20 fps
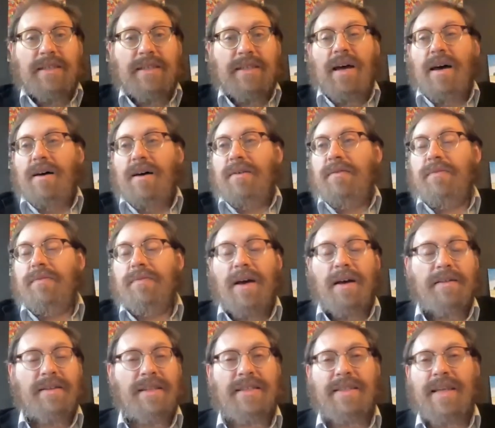uh,
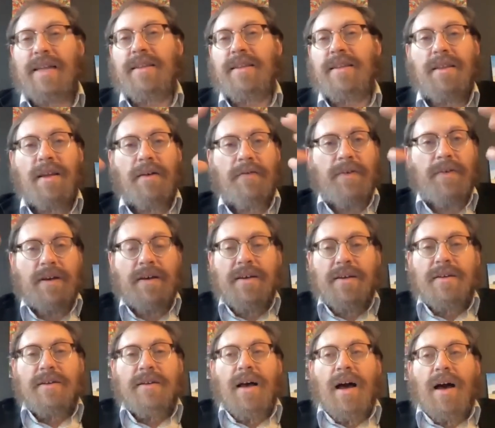a descendant of a
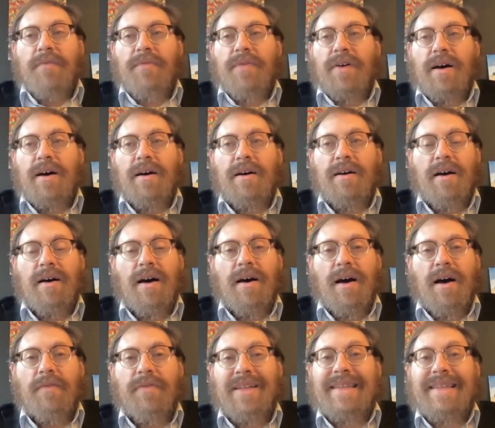of a
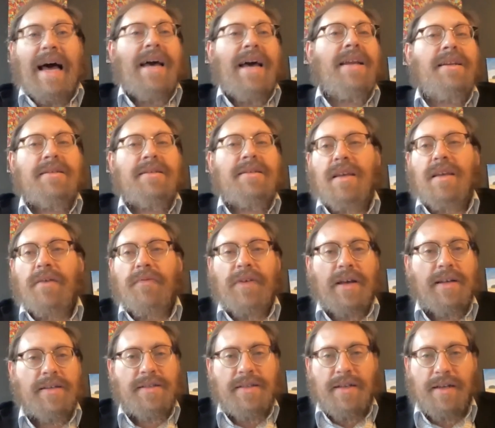of a dynasty of
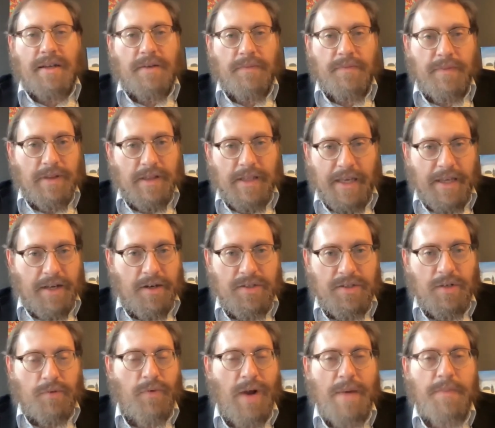Hasidic
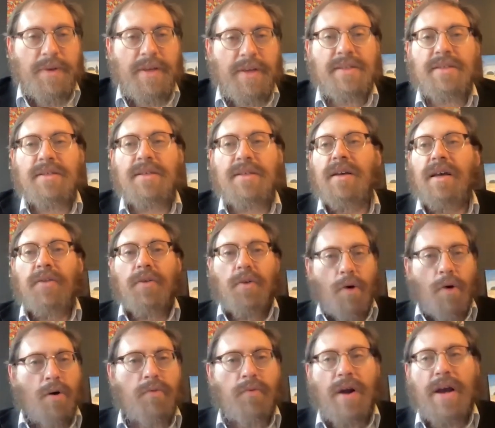leaders and rabbis in
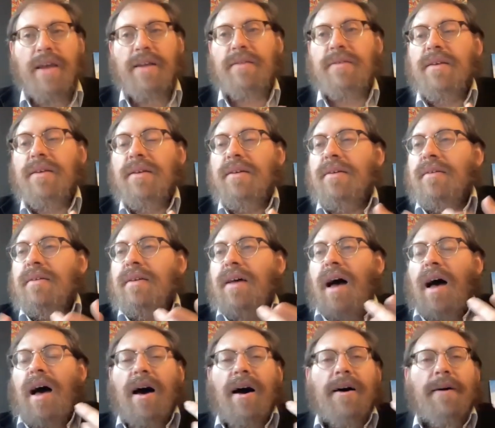their own right,
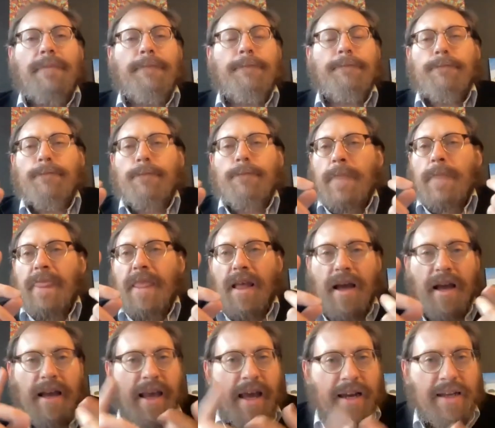um,
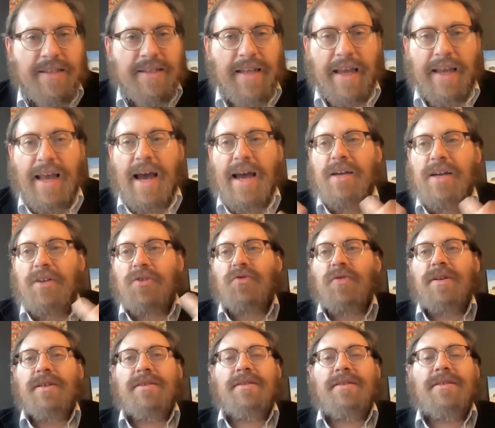again, a
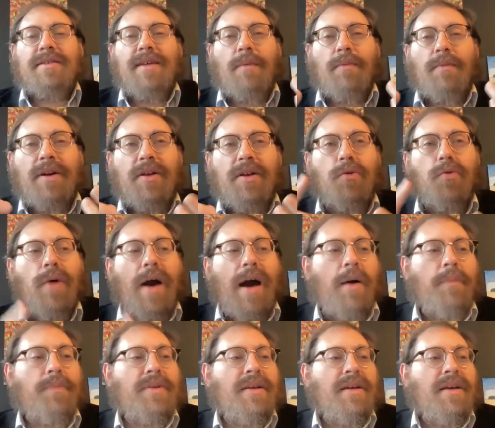psychiatrist, somebody who
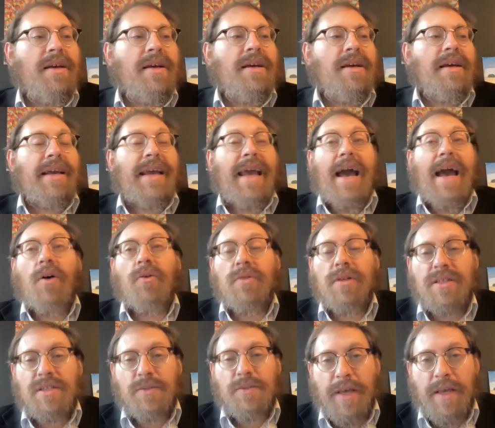helped
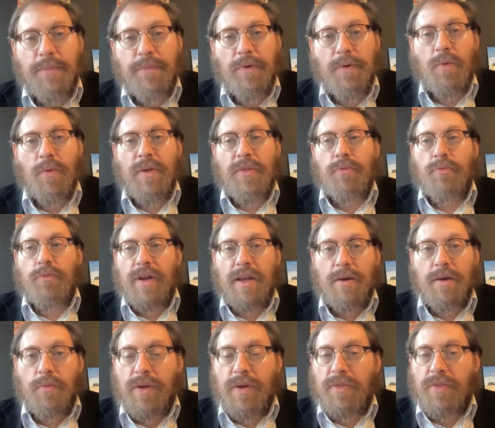countless people with,
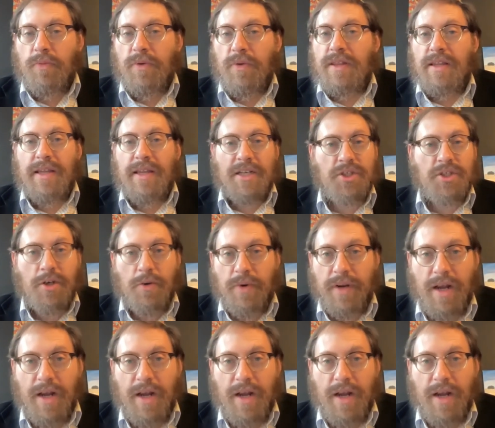with, with addiction and